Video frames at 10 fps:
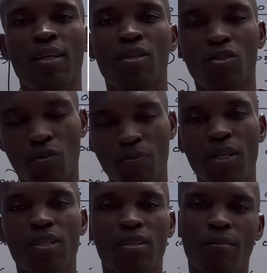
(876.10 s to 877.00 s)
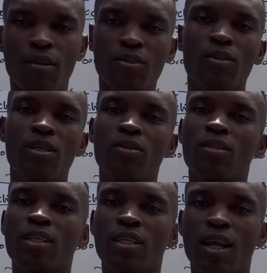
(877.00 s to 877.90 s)
so please make sure that you
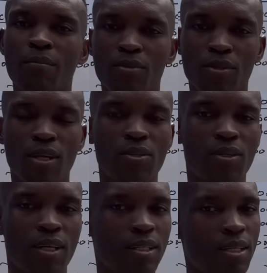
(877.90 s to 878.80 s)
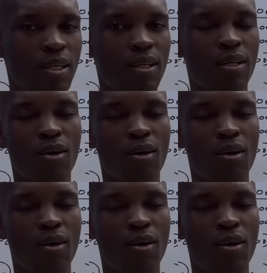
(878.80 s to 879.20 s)
subscribe so that you can see